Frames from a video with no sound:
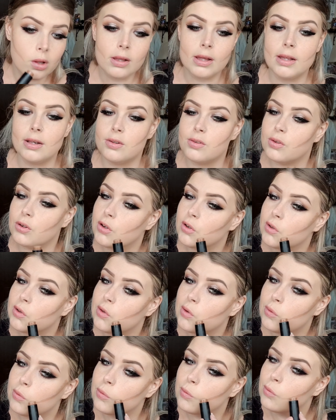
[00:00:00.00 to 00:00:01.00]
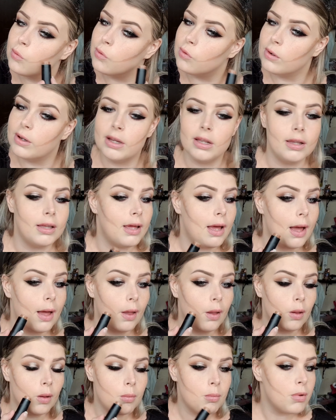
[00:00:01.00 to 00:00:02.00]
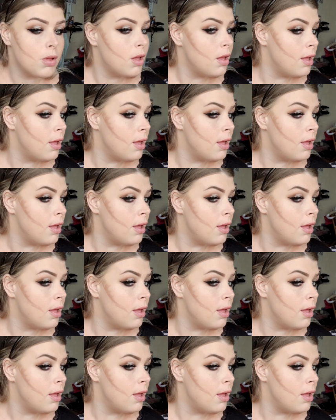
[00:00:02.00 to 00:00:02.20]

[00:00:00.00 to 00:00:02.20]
it does really help.